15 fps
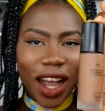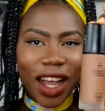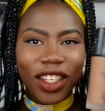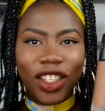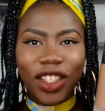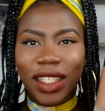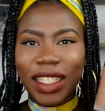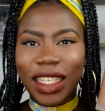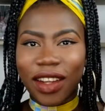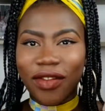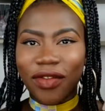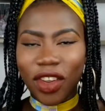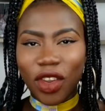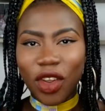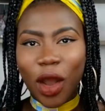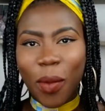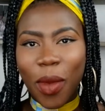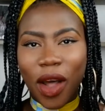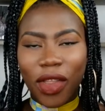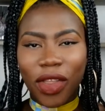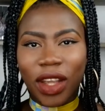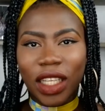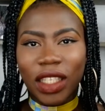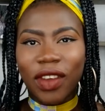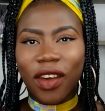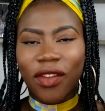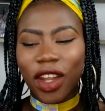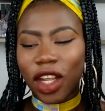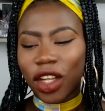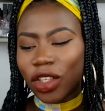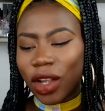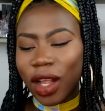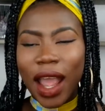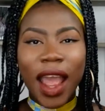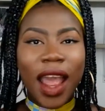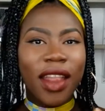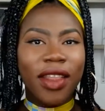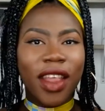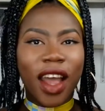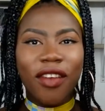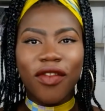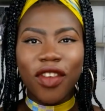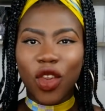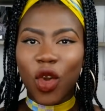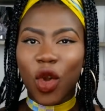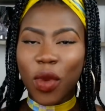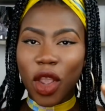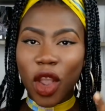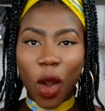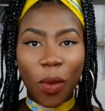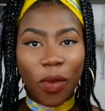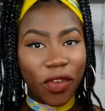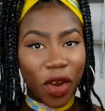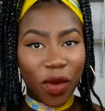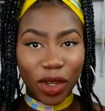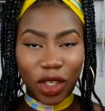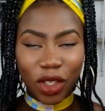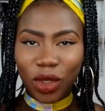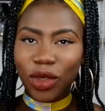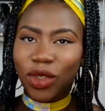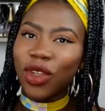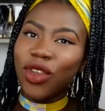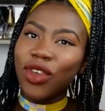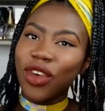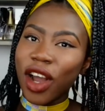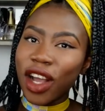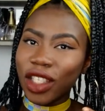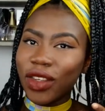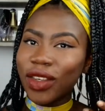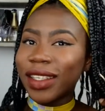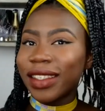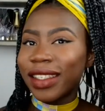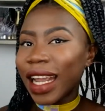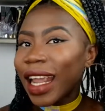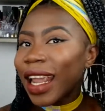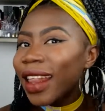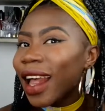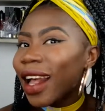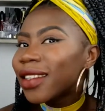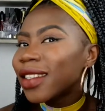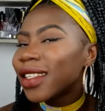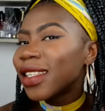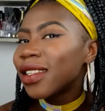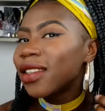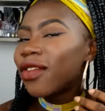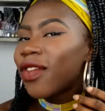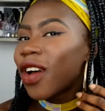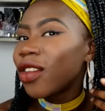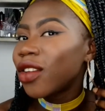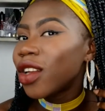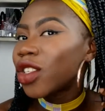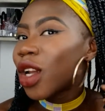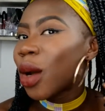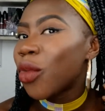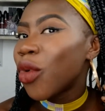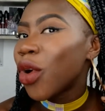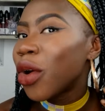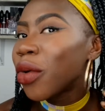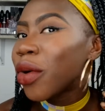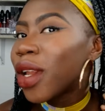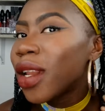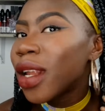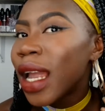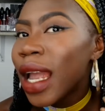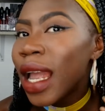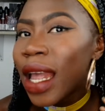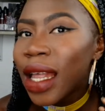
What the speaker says: I just did a video about this foundation. That video will be up very soon, so you guys go and check it out. So this is the foundation I'm wearing.